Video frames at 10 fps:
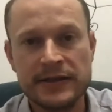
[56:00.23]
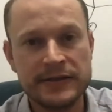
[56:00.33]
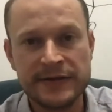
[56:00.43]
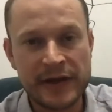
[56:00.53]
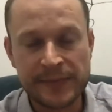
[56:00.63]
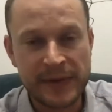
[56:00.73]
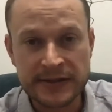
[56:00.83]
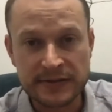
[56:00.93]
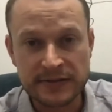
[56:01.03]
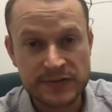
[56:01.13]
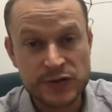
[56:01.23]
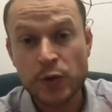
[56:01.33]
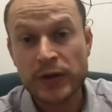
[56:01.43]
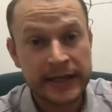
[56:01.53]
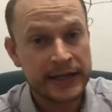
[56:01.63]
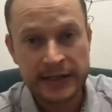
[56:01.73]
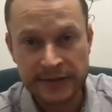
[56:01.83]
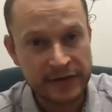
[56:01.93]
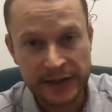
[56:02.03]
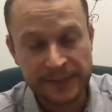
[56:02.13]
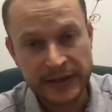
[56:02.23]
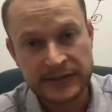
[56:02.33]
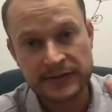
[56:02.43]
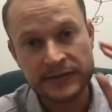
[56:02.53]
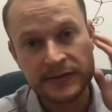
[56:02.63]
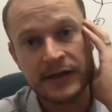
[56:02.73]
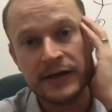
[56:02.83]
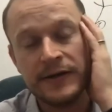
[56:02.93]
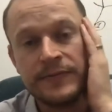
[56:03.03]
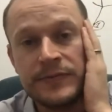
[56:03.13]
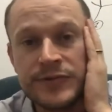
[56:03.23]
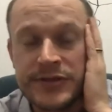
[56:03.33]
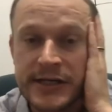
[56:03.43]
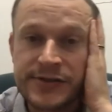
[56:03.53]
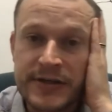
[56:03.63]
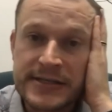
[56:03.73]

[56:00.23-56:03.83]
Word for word: developmental, sorely needed developmental uh, trajectories